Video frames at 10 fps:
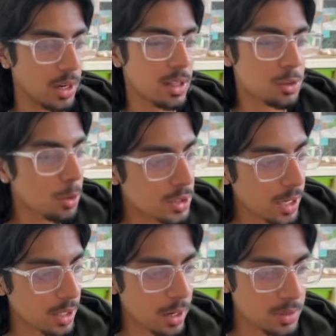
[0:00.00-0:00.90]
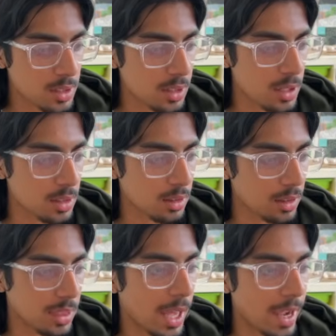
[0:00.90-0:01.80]
The Source Dragon obviously doesn't
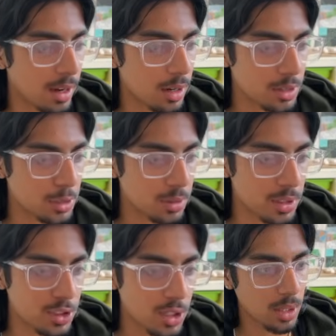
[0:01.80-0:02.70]
look that cartoonish.